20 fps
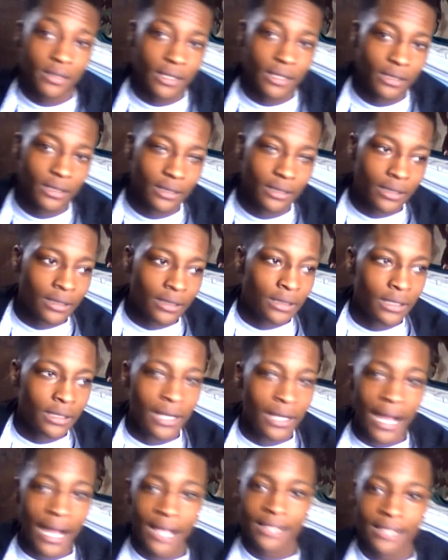Like
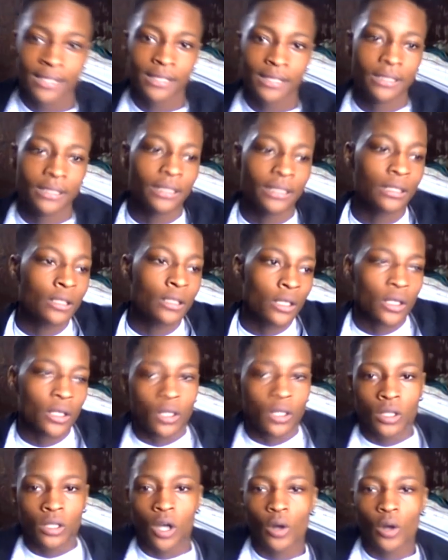guys could
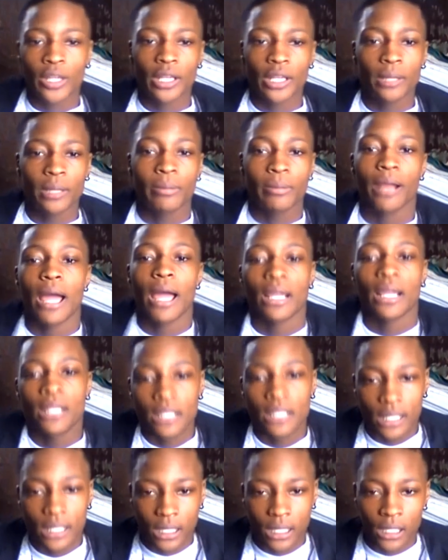go here but I
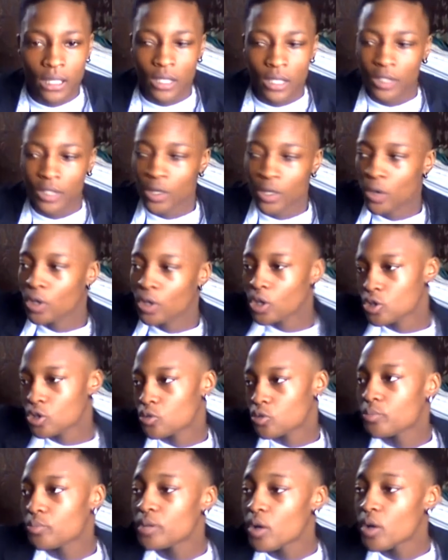couldn't. Girls
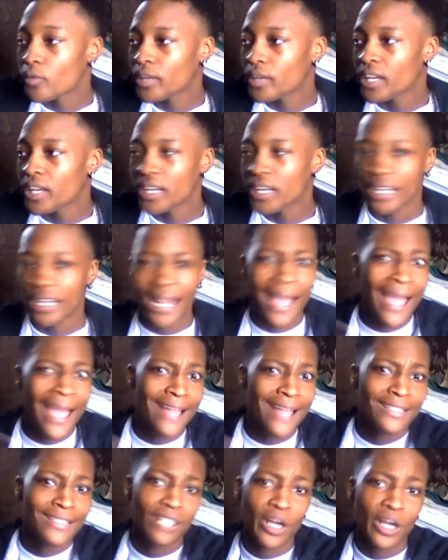would be over here and I
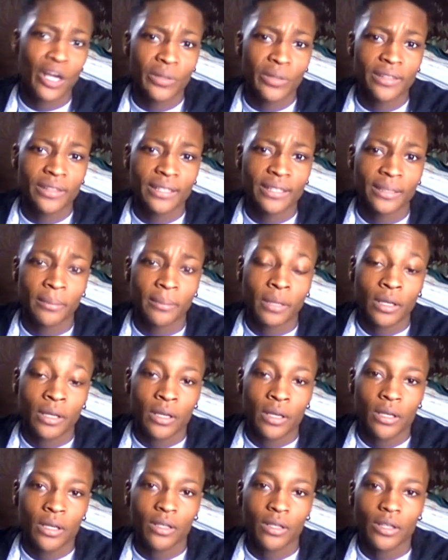had to go with them.
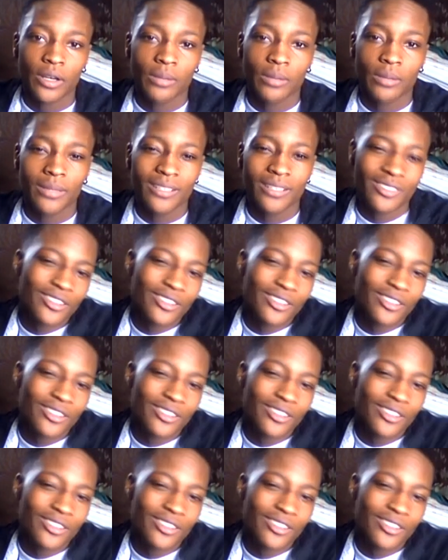You know what I mean?